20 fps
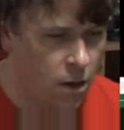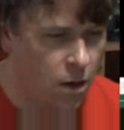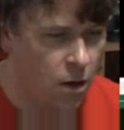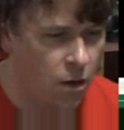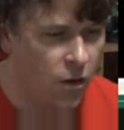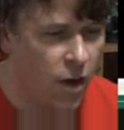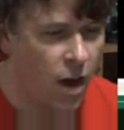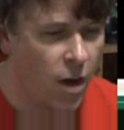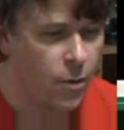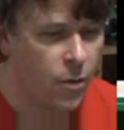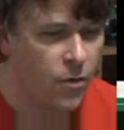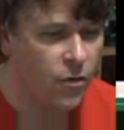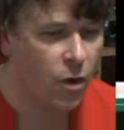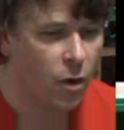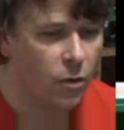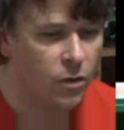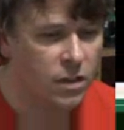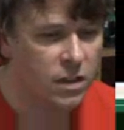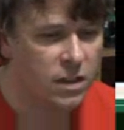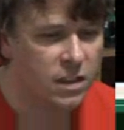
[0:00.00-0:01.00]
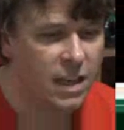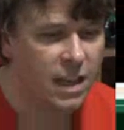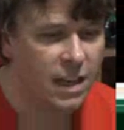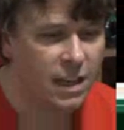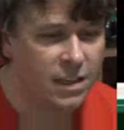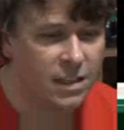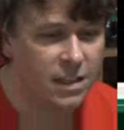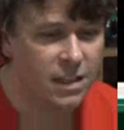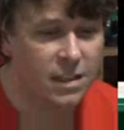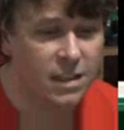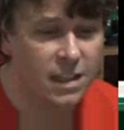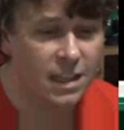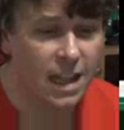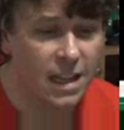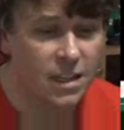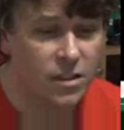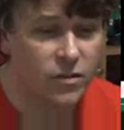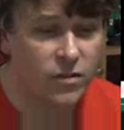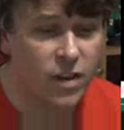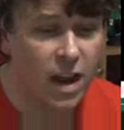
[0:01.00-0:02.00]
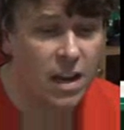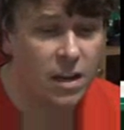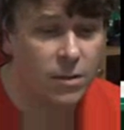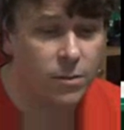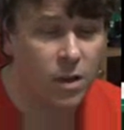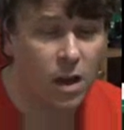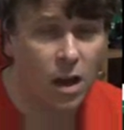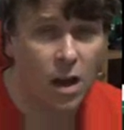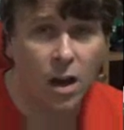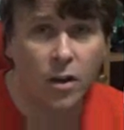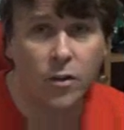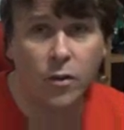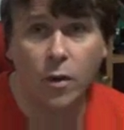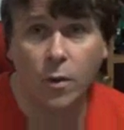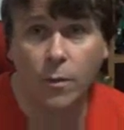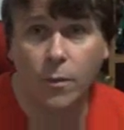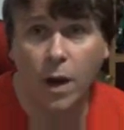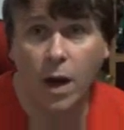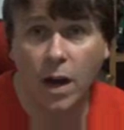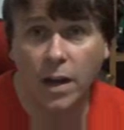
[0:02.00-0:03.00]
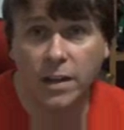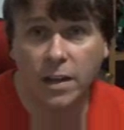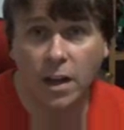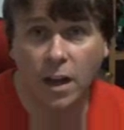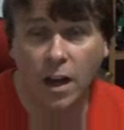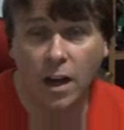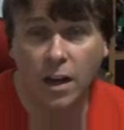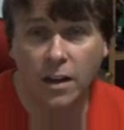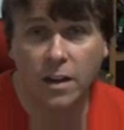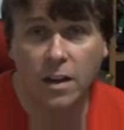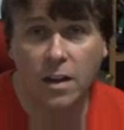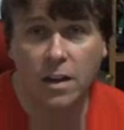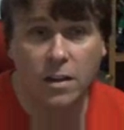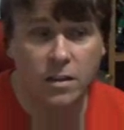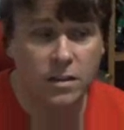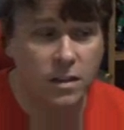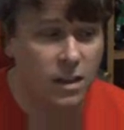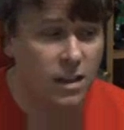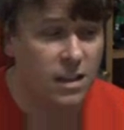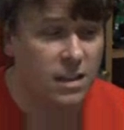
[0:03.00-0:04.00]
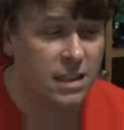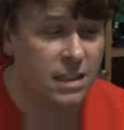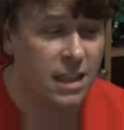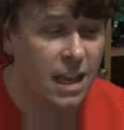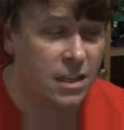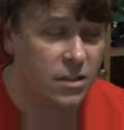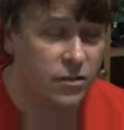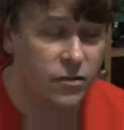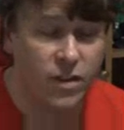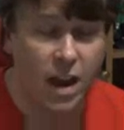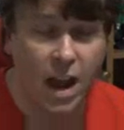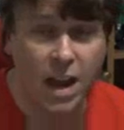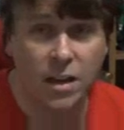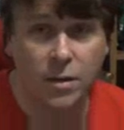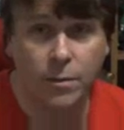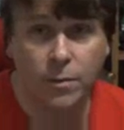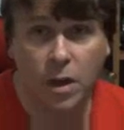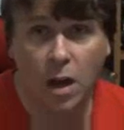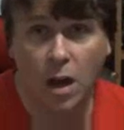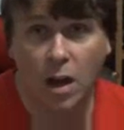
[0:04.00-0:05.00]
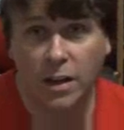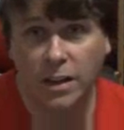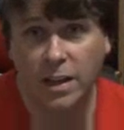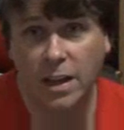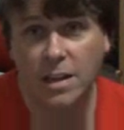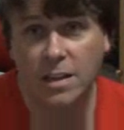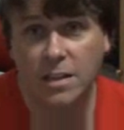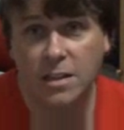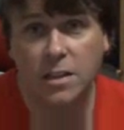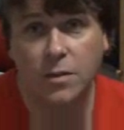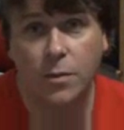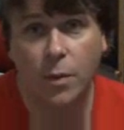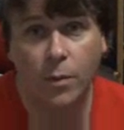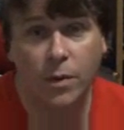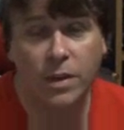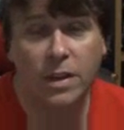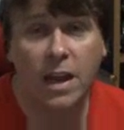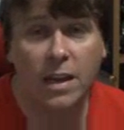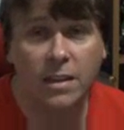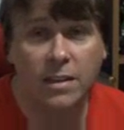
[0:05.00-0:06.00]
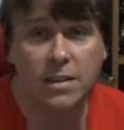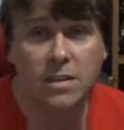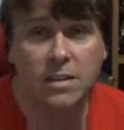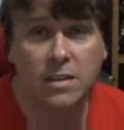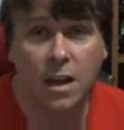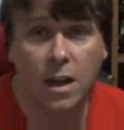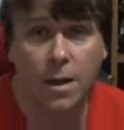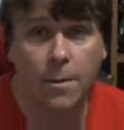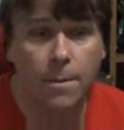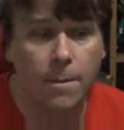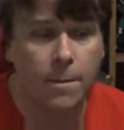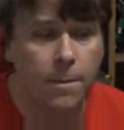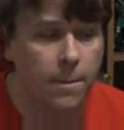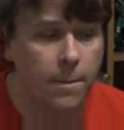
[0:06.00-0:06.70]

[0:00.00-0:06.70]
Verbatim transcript: Alright, we've rolled a 6. Select a random card or a buy card. So I'm going to select a random card again and see what we get this time.